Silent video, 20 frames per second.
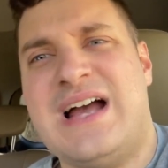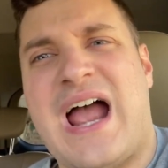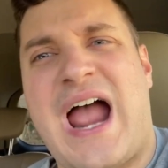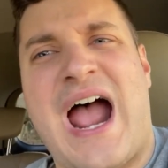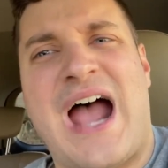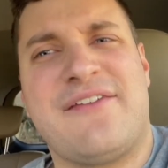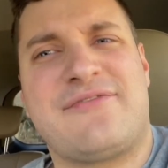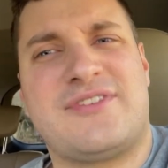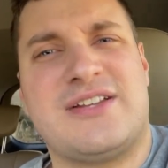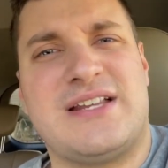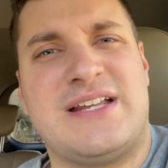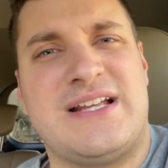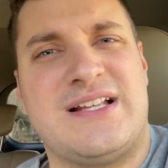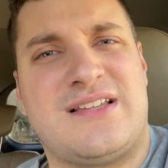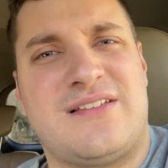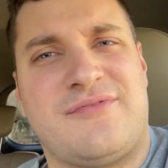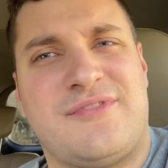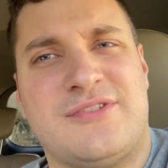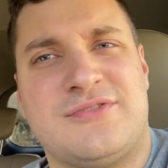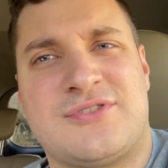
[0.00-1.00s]
After the
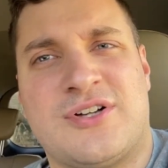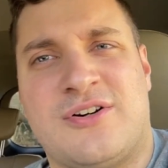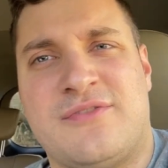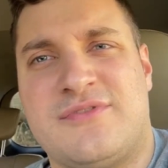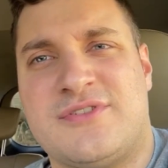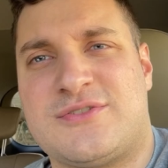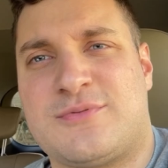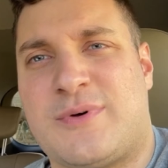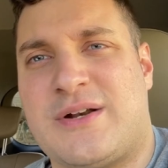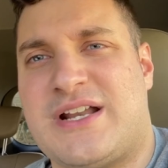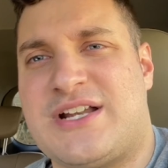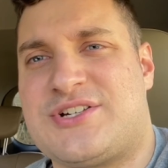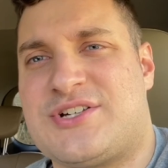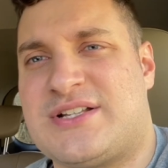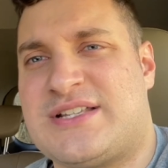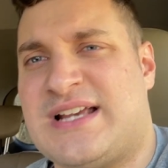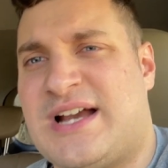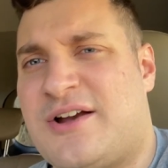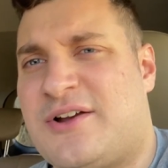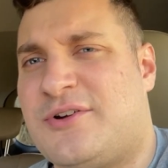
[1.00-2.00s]
interview's over is when they
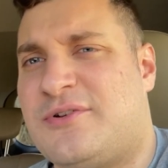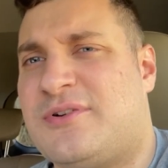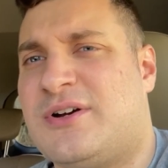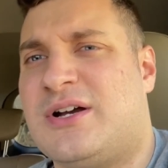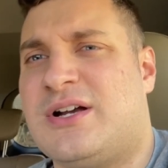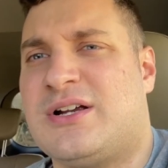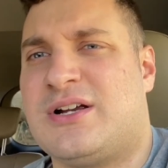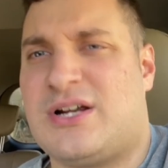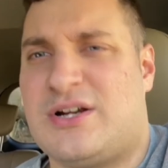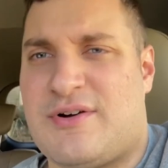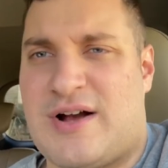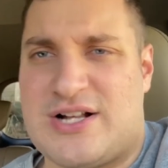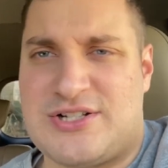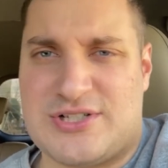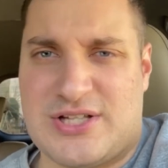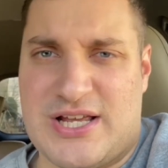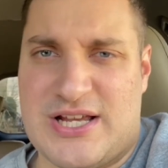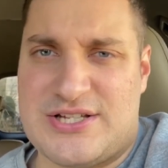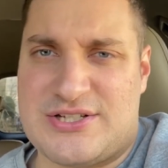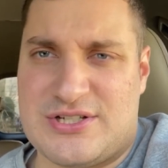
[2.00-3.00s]
should tell you,
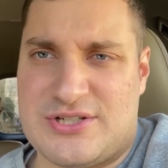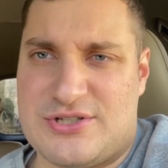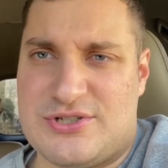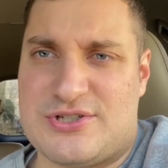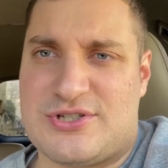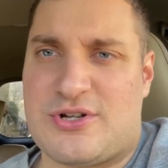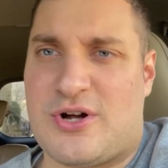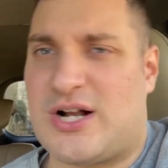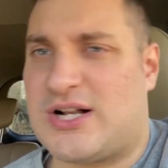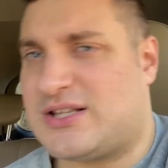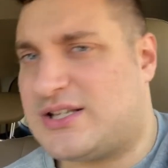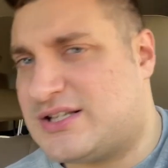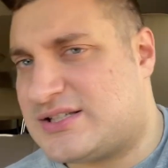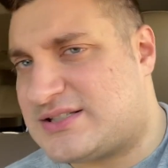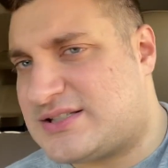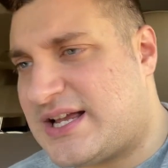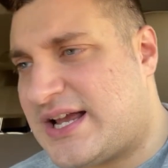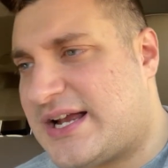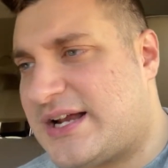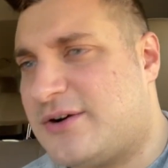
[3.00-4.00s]
congratulations, you start this
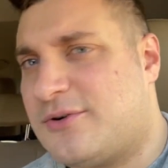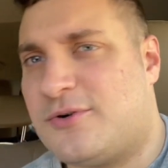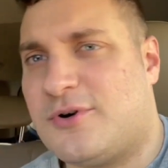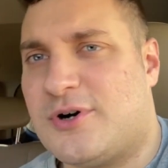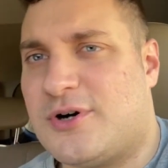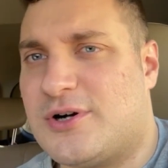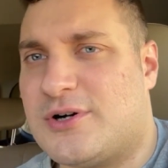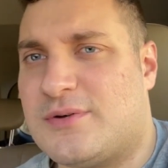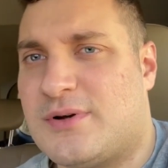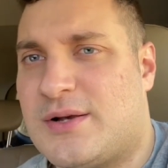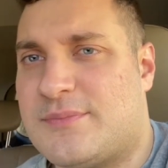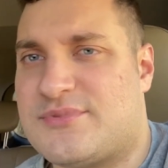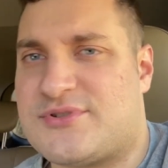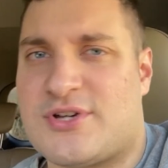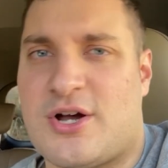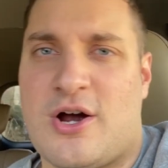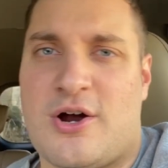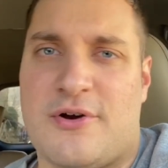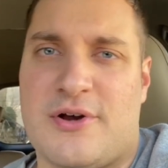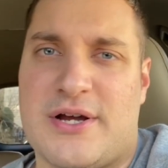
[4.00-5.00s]
day. Or, I'm
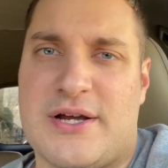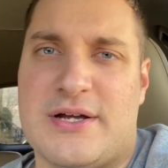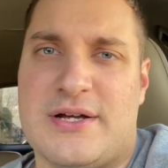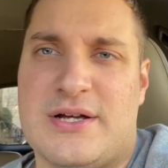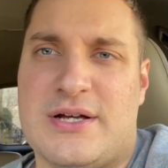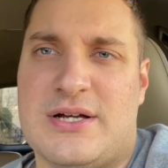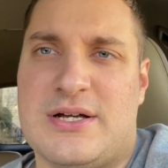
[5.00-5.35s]
sorry,